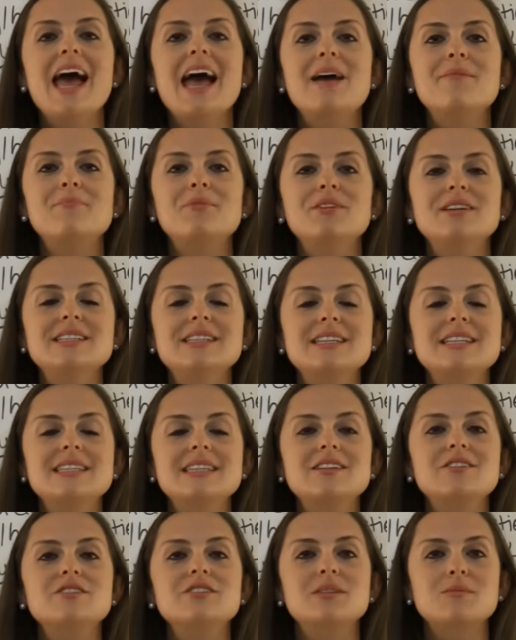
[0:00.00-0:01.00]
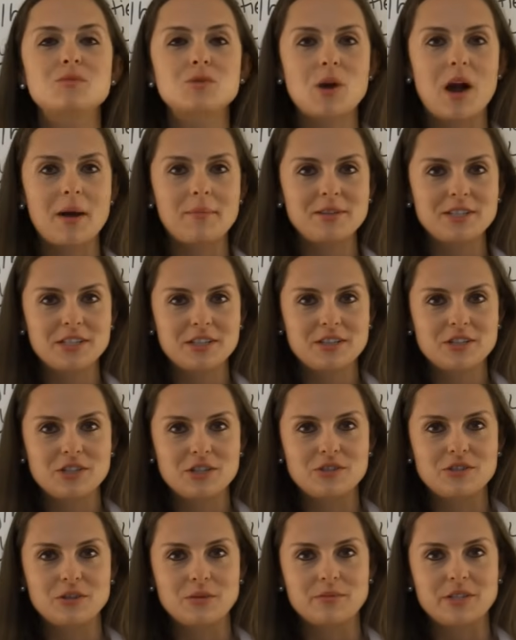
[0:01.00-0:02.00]
and please consider subscribing to this
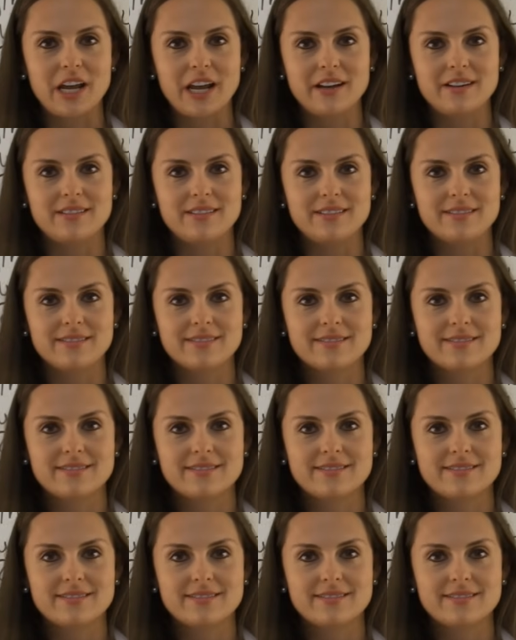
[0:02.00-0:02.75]
YouTube channel.